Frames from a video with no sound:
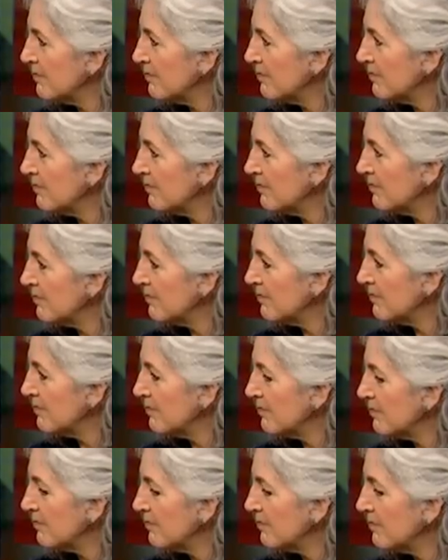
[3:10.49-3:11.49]

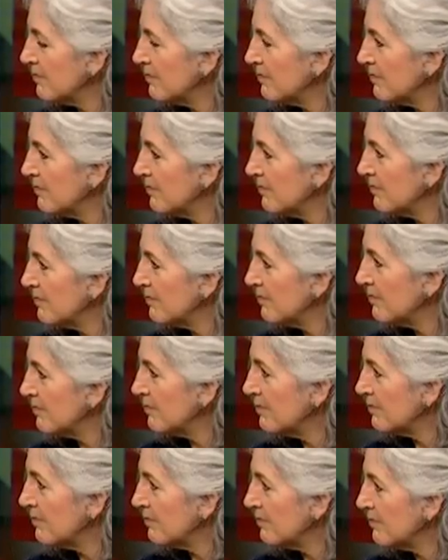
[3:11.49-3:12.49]

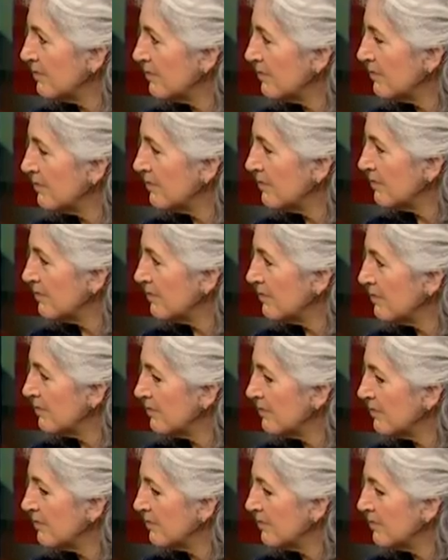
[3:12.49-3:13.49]

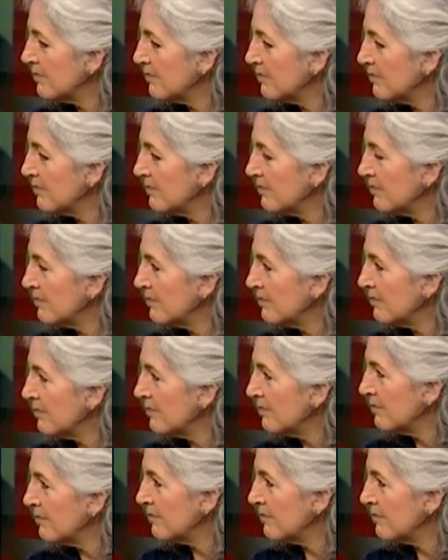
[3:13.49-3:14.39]
(silent)